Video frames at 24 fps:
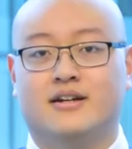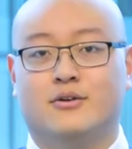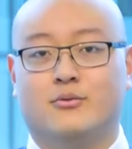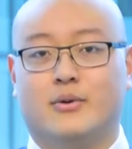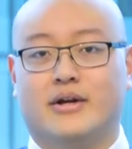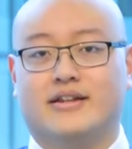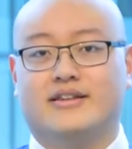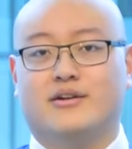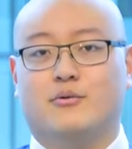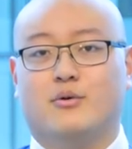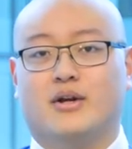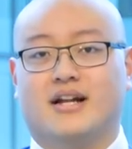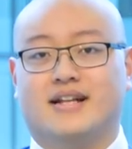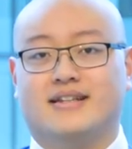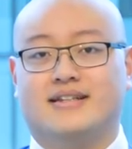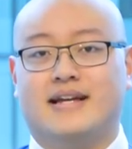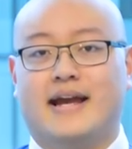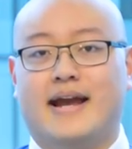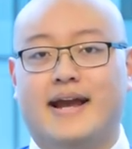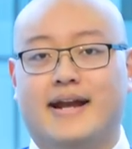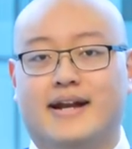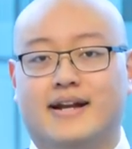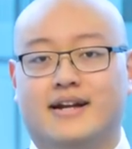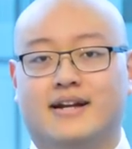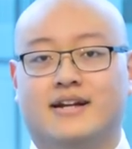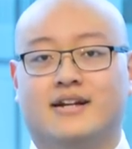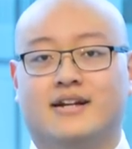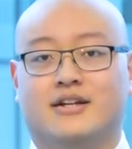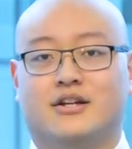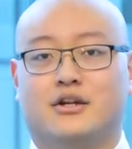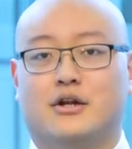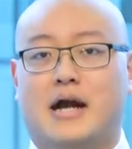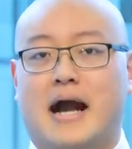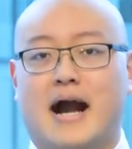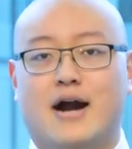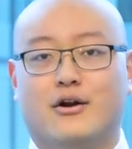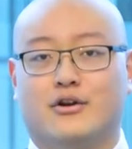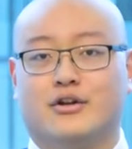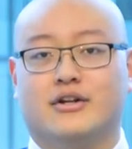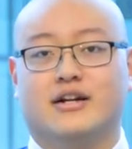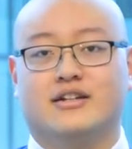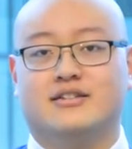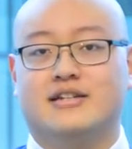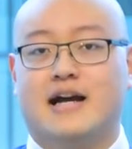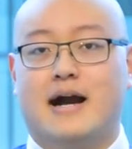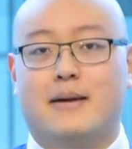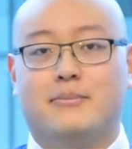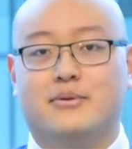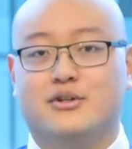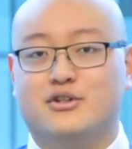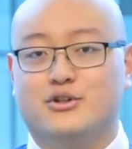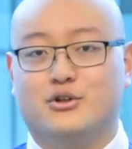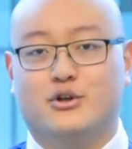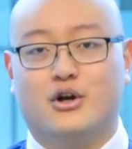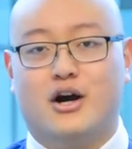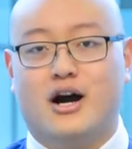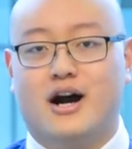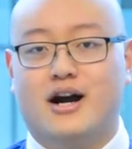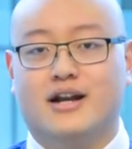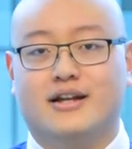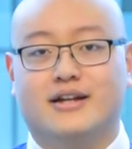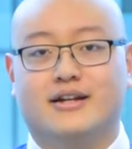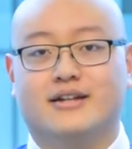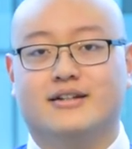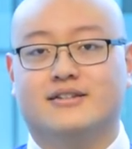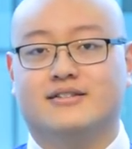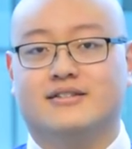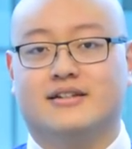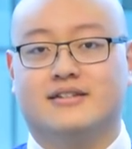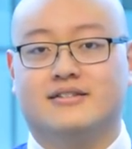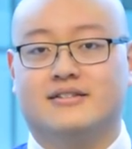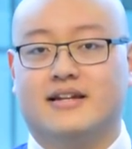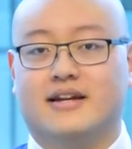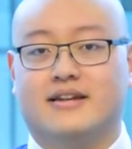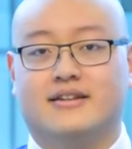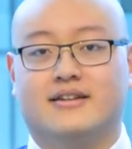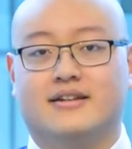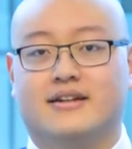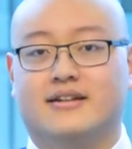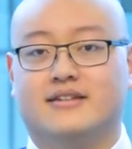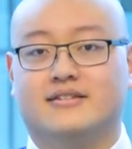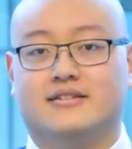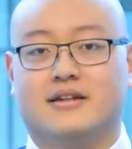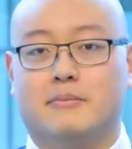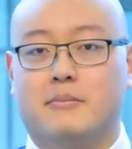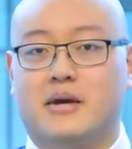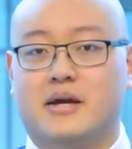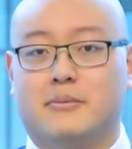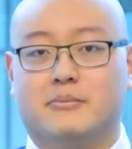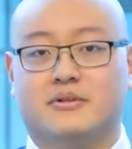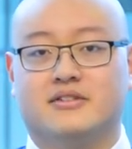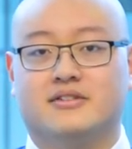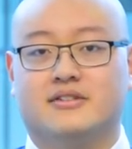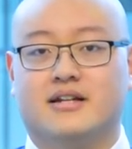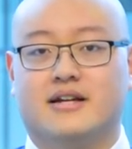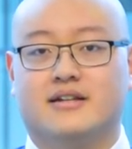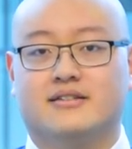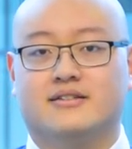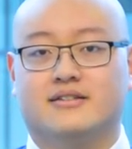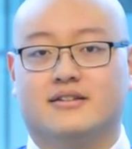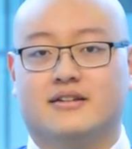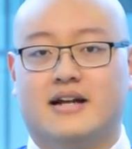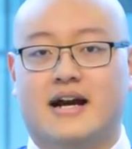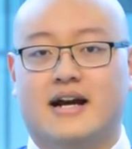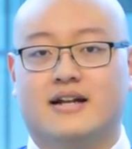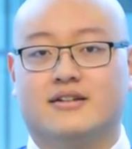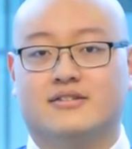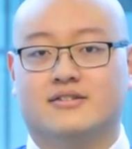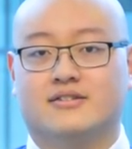right? They wanna take, you know, how can I tap into your audience? They say things, they make mistakes on how to